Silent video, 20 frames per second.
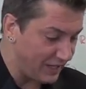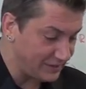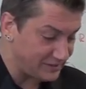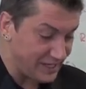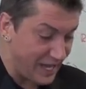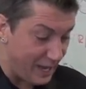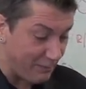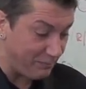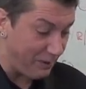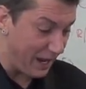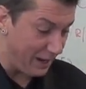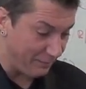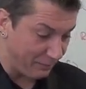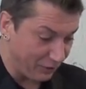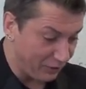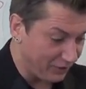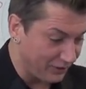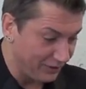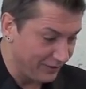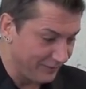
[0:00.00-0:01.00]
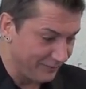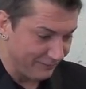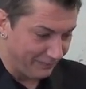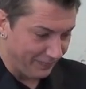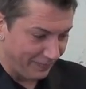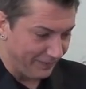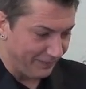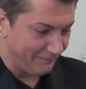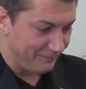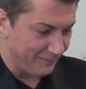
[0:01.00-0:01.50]
sandpaper.
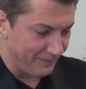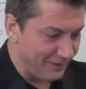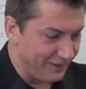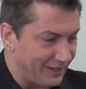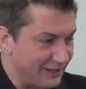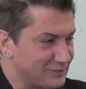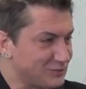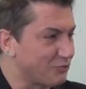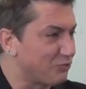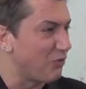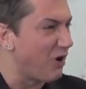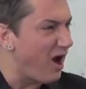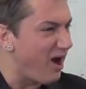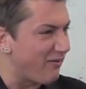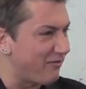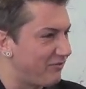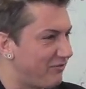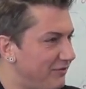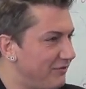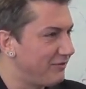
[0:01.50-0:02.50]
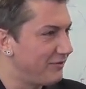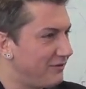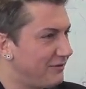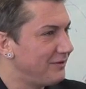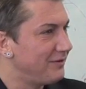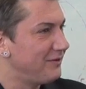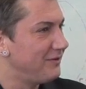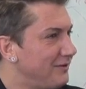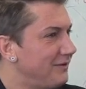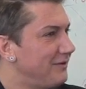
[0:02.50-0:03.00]
It's rough.
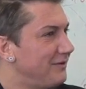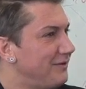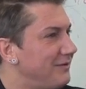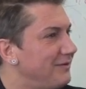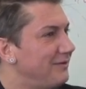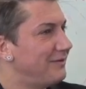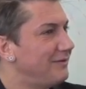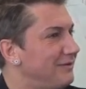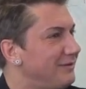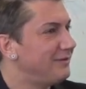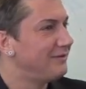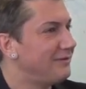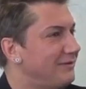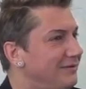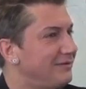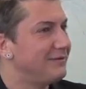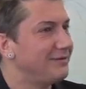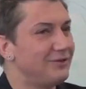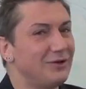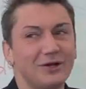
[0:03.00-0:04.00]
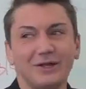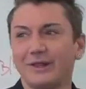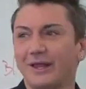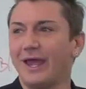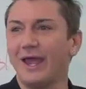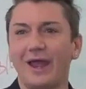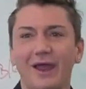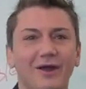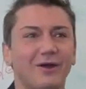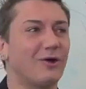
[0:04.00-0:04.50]
Look at the
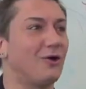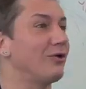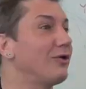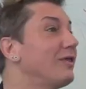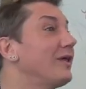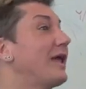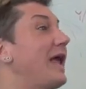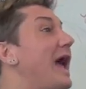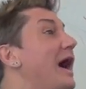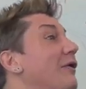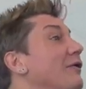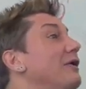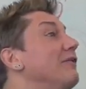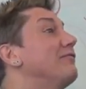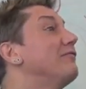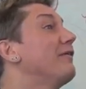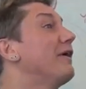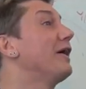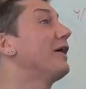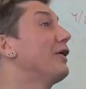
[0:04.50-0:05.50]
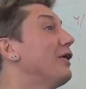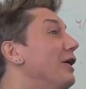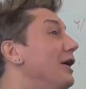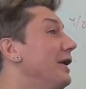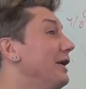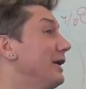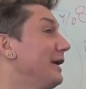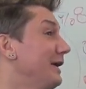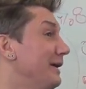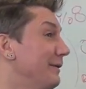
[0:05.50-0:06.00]
hair. Go to the county fair,
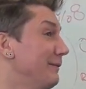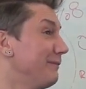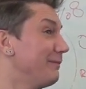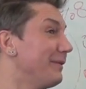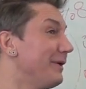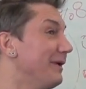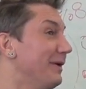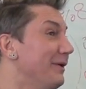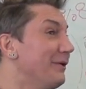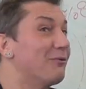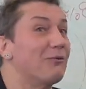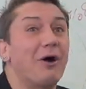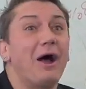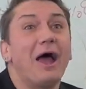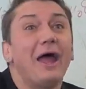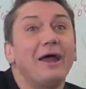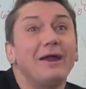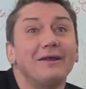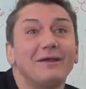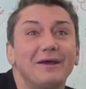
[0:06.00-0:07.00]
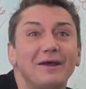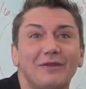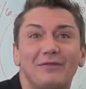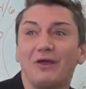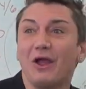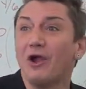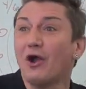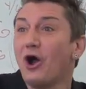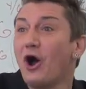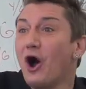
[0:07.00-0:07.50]
honey. Right?
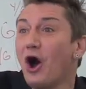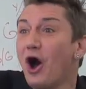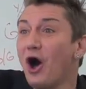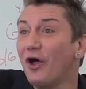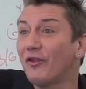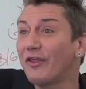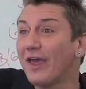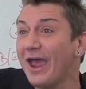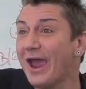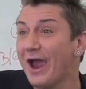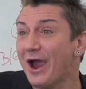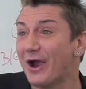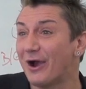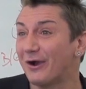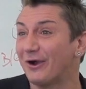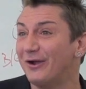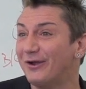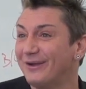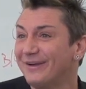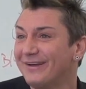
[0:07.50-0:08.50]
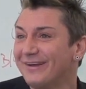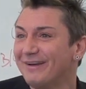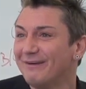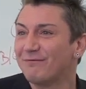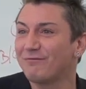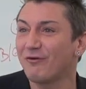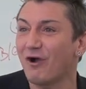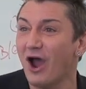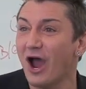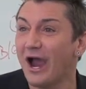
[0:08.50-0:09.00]
They're all there.
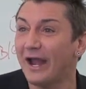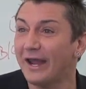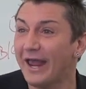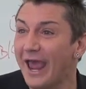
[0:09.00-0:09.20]
Fried